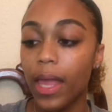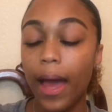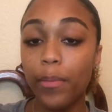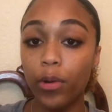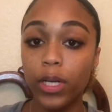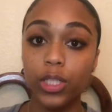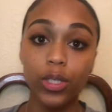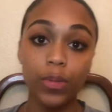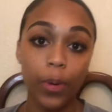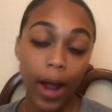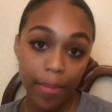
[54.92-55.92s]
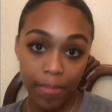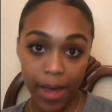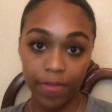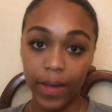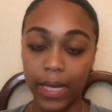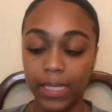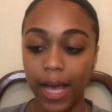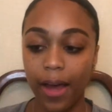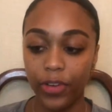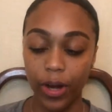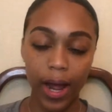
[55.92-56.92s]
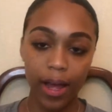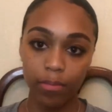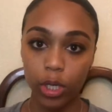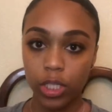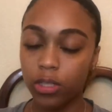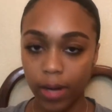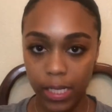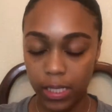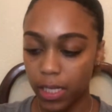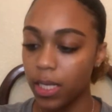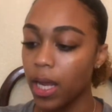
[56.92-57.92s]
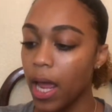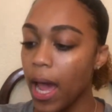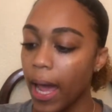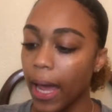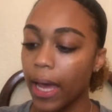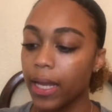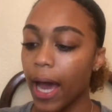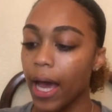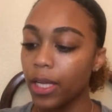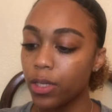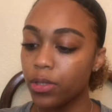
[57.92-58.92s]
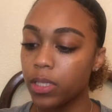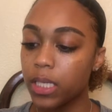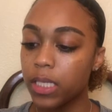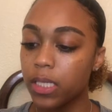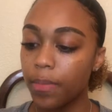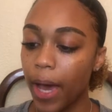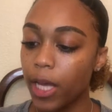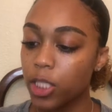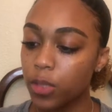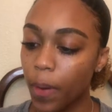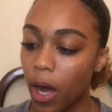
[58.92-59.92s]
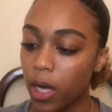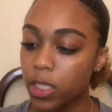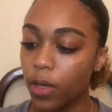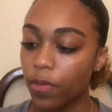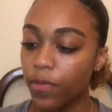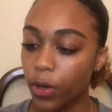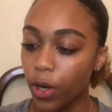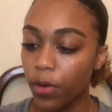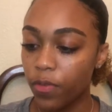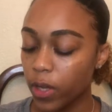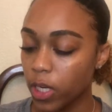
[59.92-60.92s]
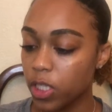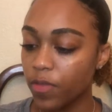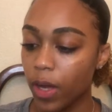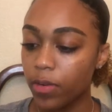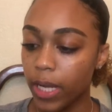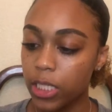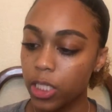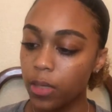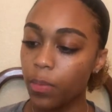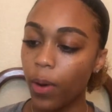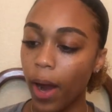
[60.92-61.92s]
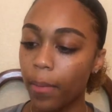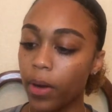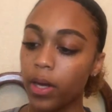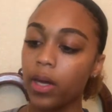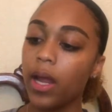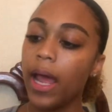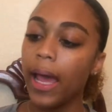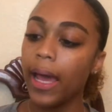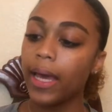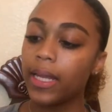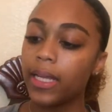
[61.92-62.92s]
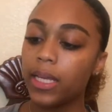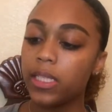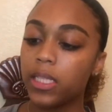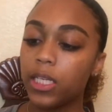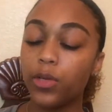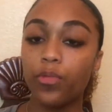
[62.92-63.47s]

I'm going to prime my face after I have moisturized it, and I use the Smashbox Photo Finish Foundation Primer, and it is the